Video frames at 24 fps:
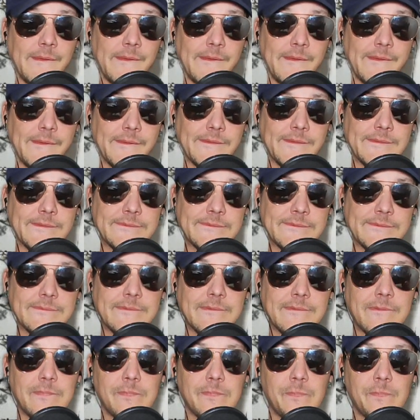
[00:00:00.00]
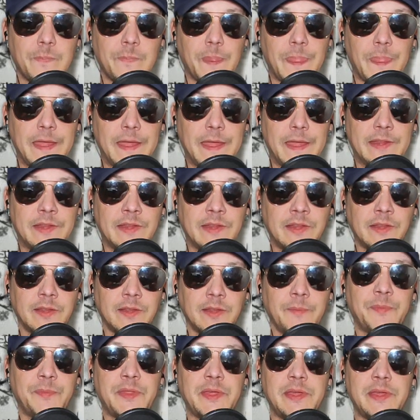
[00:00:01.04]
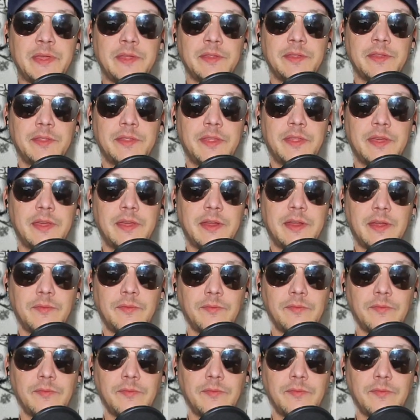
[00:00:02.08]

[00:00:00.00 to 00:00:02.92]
Um, it's something that,